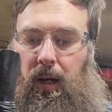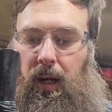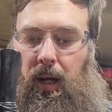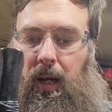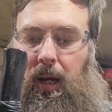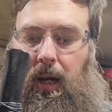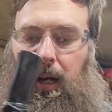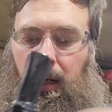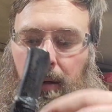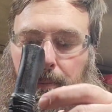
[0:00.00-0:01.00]

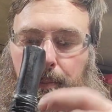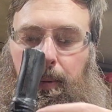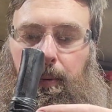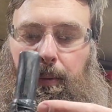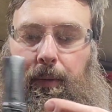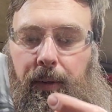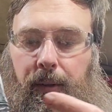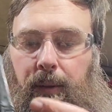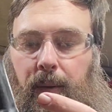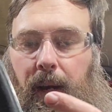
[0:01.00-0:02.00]
and it
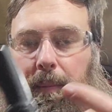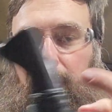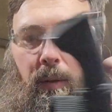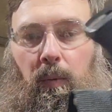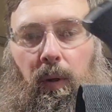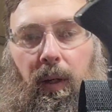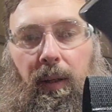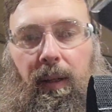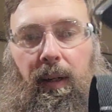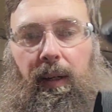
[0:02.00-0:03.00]
just so happens to work on
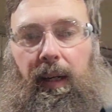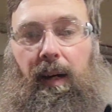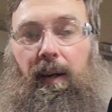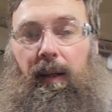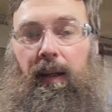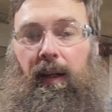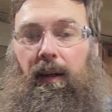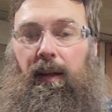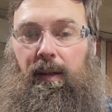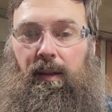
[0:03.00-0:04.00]
there, and now I can carry
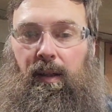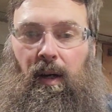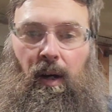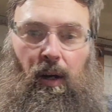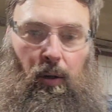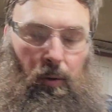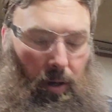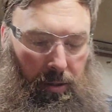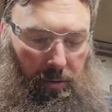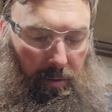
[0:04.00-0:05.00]
this
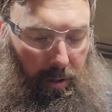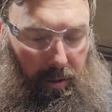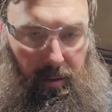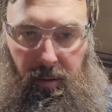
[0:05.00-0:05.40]
cross draw.